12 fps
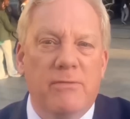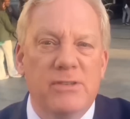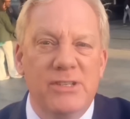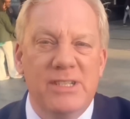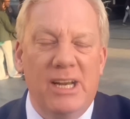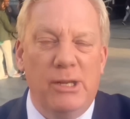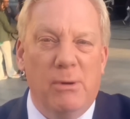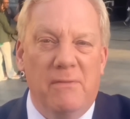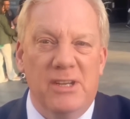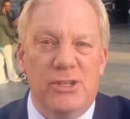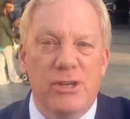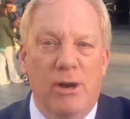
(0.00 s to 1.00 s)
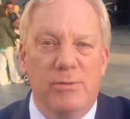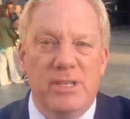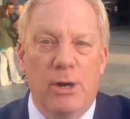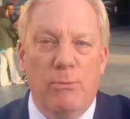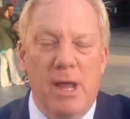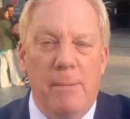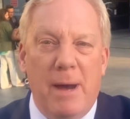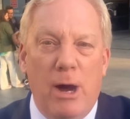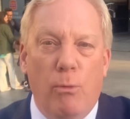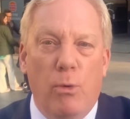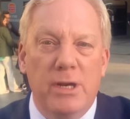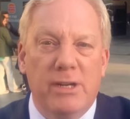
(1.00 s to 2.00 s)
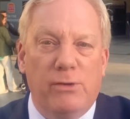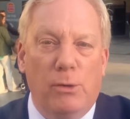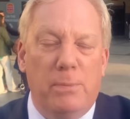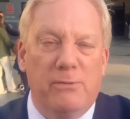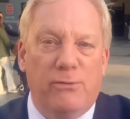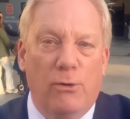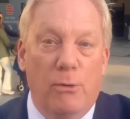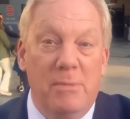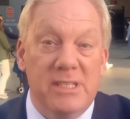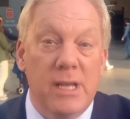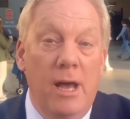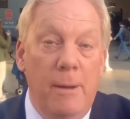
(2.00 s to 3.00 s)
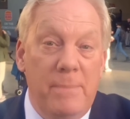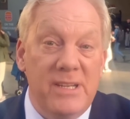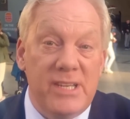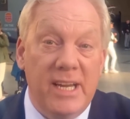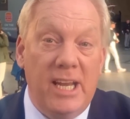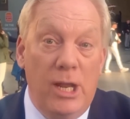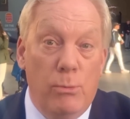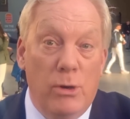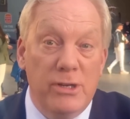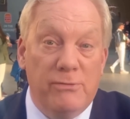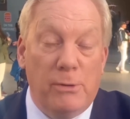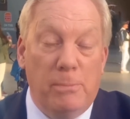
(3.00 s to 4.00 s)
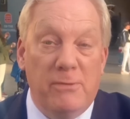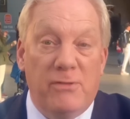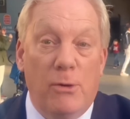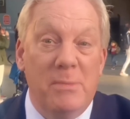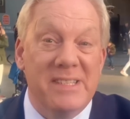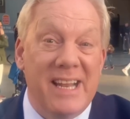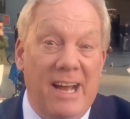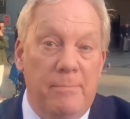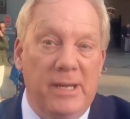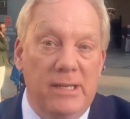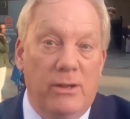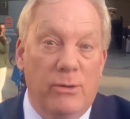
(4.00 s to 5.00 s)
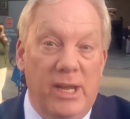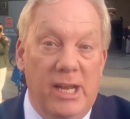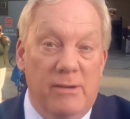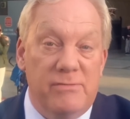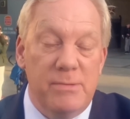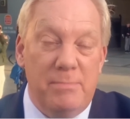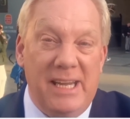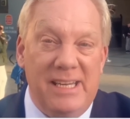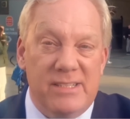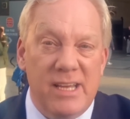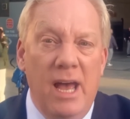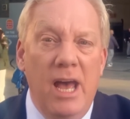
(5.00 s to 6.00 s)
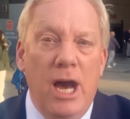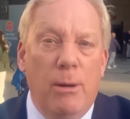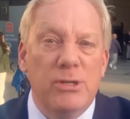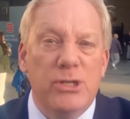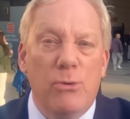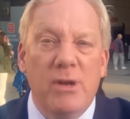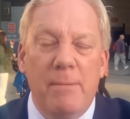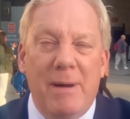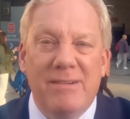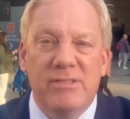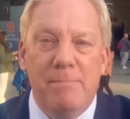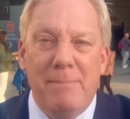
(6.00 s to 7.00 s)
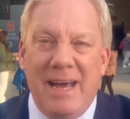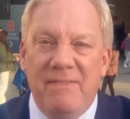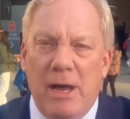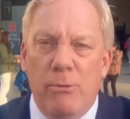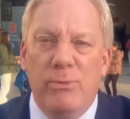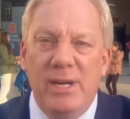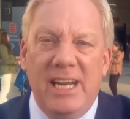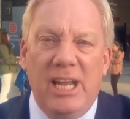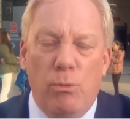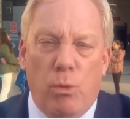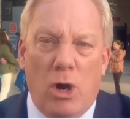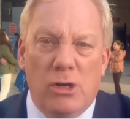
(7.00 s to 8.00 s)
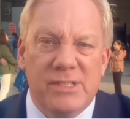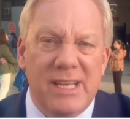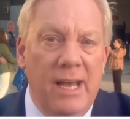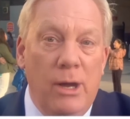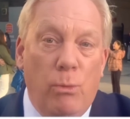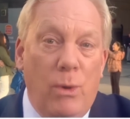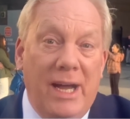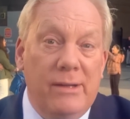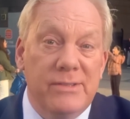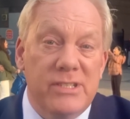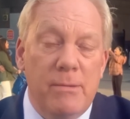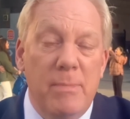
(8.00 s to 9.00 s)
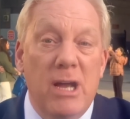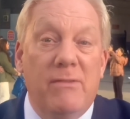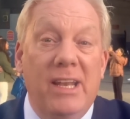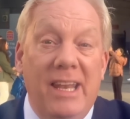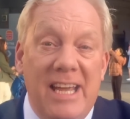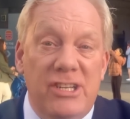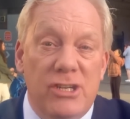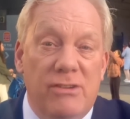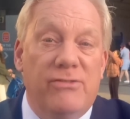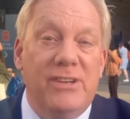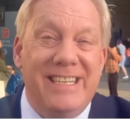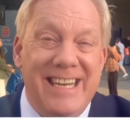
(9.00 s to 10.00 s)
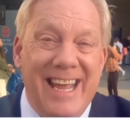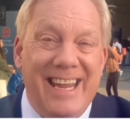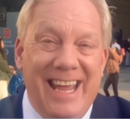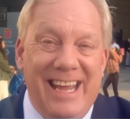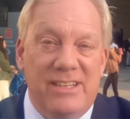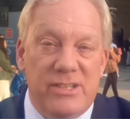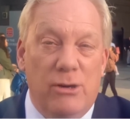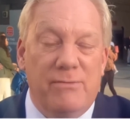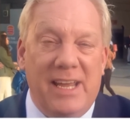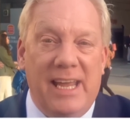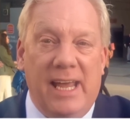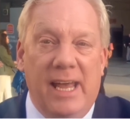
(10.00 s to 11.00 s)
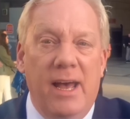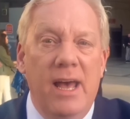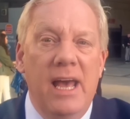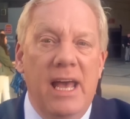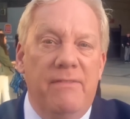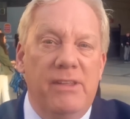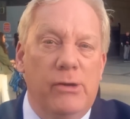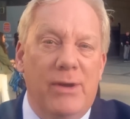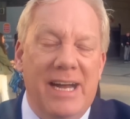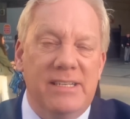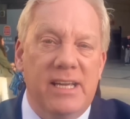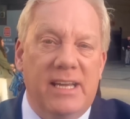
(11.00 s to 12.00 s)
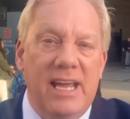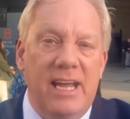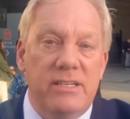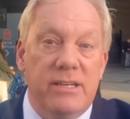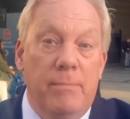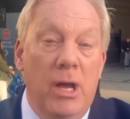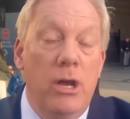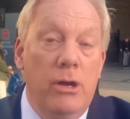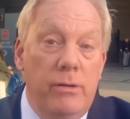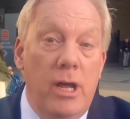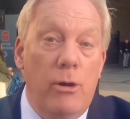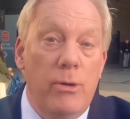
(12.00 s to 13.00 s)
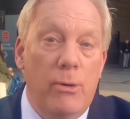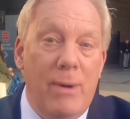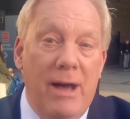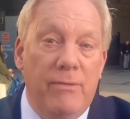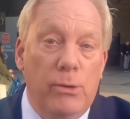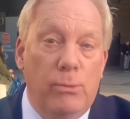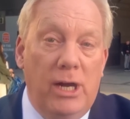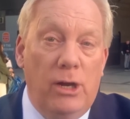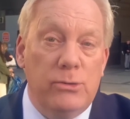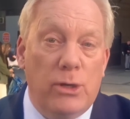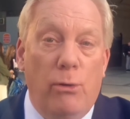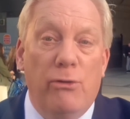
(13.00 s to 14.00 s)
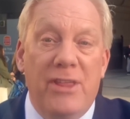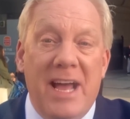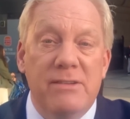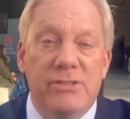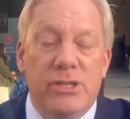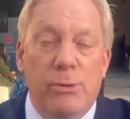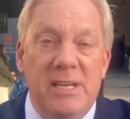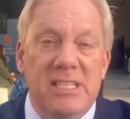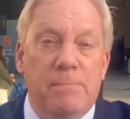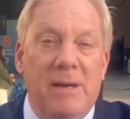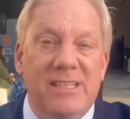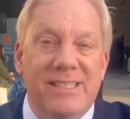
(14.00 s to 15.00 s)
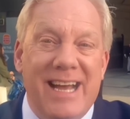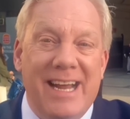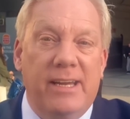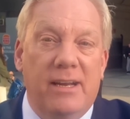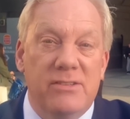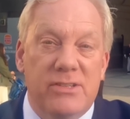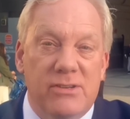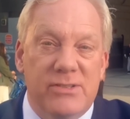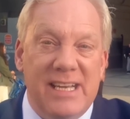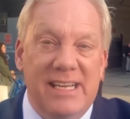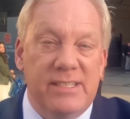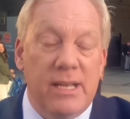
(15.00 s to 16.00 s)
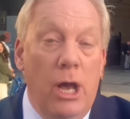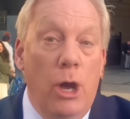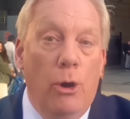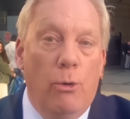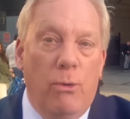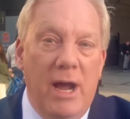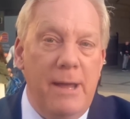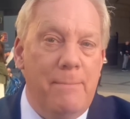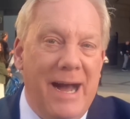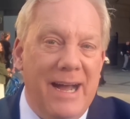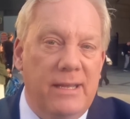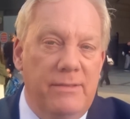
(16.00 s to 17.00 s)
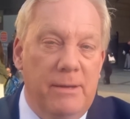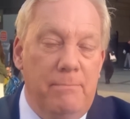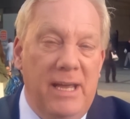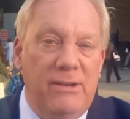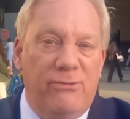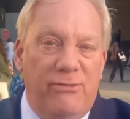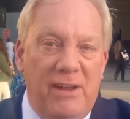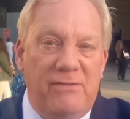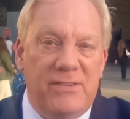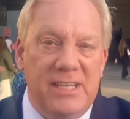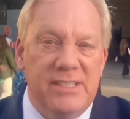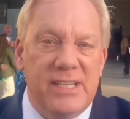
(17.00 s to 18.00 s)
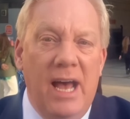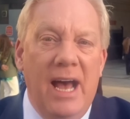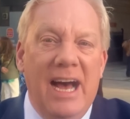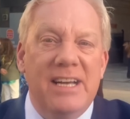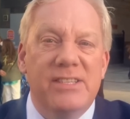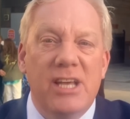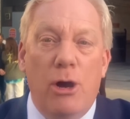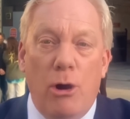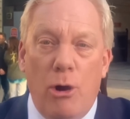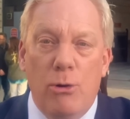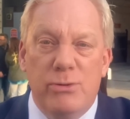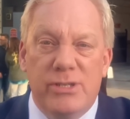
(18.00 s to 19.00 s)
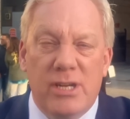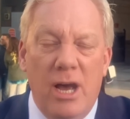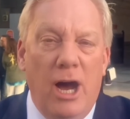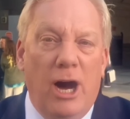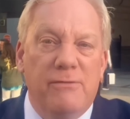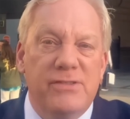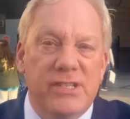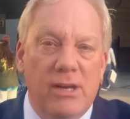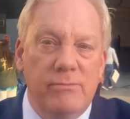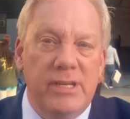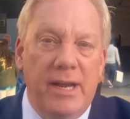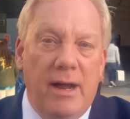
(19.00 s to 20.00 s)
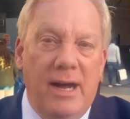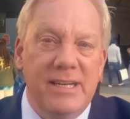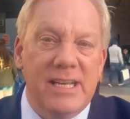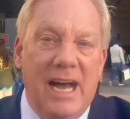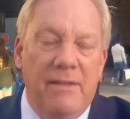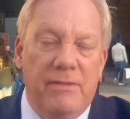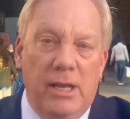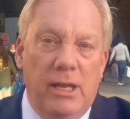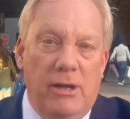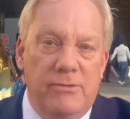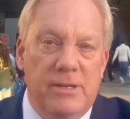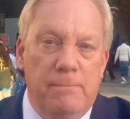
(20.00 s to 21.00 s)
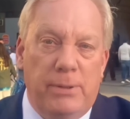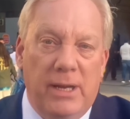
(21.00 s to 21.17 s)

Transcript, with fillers: often tell you on this show, don't we, about wonderful performers, particularly wonderful performers that I've been lucky enough to meet. And we're talking about a man that really was, well, something of a legend for decades over here in the United Kingdom. Known around the world, all thanks to his spectacular success way back in the mid 50s as the host of Sunday night at the London